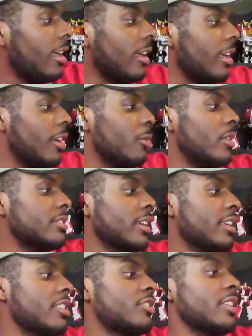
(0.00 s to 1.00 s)
And once I
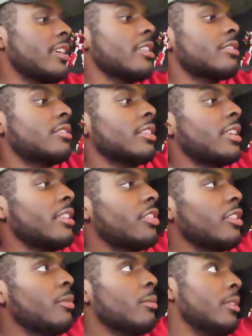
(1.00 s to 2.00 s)
get a chance to get
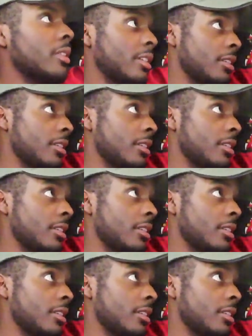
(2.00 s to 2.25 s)
them,